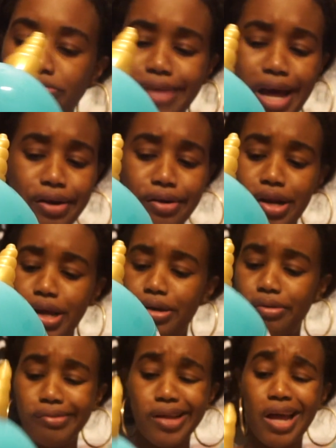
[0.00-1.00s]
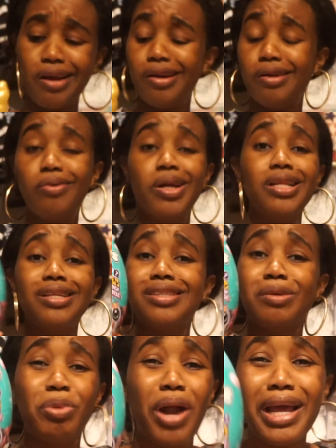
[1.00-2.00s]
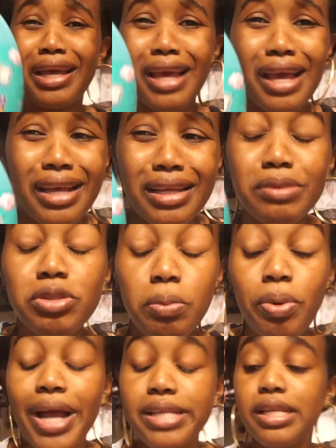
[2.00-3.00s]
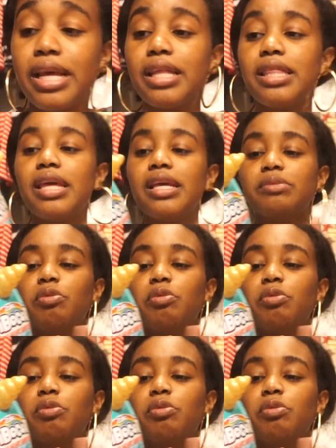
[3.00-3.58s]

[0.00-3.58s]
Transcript: I don't know, I don't know, one of these surprise egg, surprise egg things.